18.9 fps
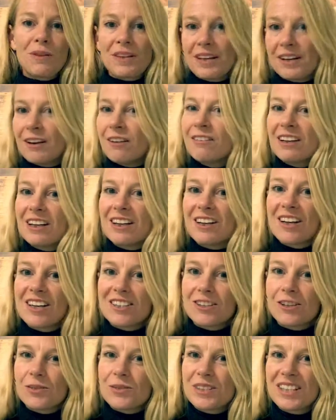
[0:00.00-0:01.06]
but then I
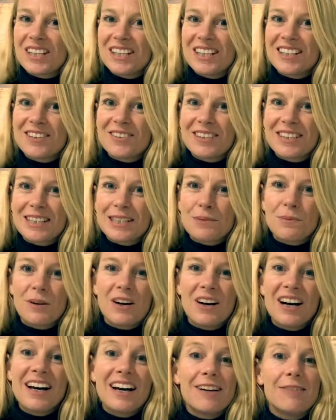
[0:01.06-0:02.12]
realised I was here to
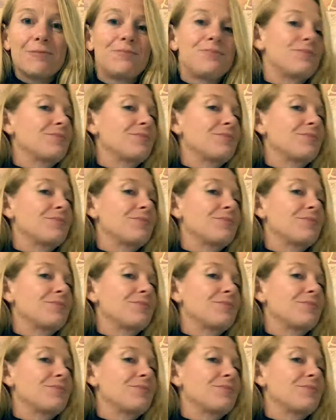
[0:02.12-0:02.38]
inspire.